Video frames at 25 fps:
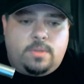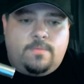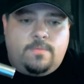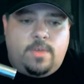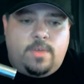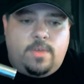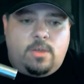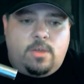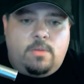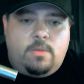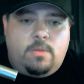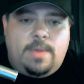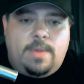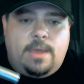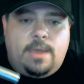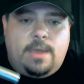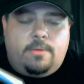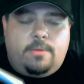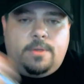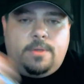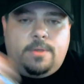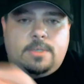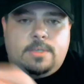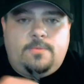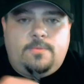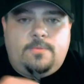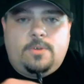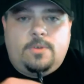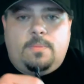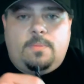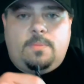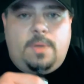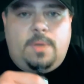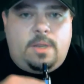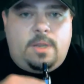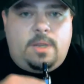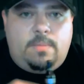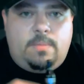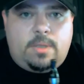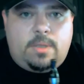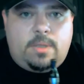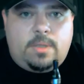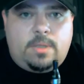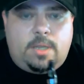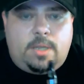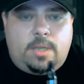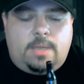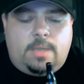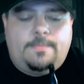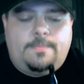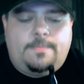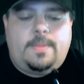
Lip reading: the VGO batteries for dependability,